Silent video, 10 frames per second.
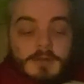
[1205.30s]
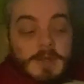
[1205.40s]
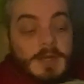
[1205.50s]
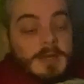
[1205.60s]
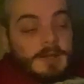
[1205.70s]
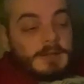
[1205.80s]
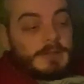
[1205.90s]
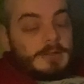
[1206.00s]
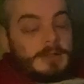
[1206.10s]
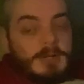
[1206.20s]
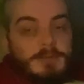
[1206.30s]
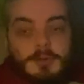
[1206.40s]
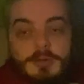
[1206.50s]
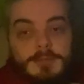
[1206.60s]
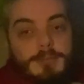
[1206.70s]
yeah, don't have much
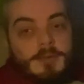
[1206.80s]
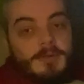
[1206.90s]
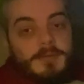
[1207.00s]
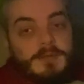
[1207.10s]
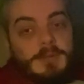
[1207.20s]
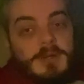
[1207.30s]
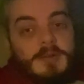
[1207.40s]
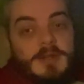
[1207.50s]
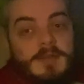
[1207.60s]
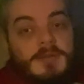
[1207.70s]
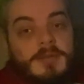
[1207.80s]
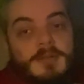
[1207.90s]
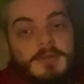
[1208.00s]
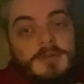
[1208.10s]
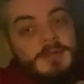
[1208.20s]
of a positive spin on this.
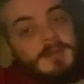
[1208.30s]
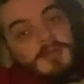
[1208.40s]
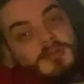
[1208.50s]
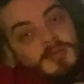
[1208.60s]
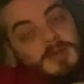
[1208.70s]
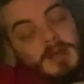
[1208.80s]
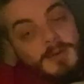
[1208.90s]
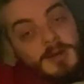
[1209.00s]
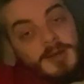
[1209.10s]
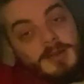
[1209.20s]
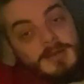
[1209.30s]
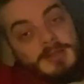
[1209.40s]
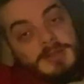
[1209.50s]
This is just how I